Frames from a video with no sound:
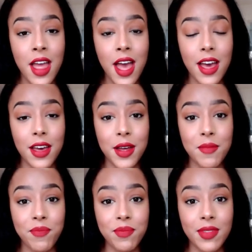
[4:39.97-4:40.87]

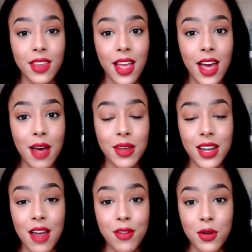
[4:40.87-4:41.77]
I mean,
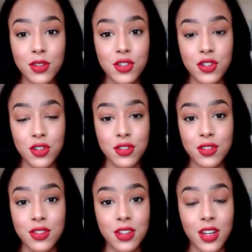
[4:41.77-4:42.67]
everyone's
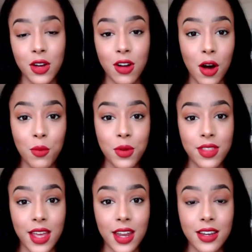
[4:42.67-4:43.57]
just, you know, got on with
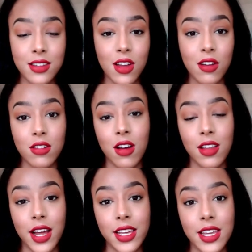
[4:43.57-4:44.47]
it. It's not
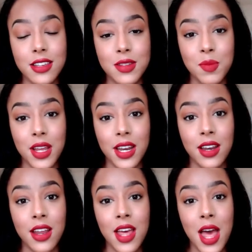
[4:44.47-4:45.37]
like it's been
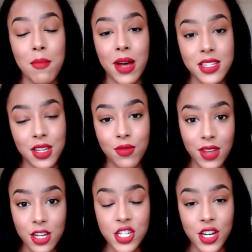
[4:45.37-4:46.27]
a massive
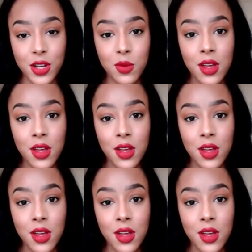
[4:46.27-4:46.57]
issue.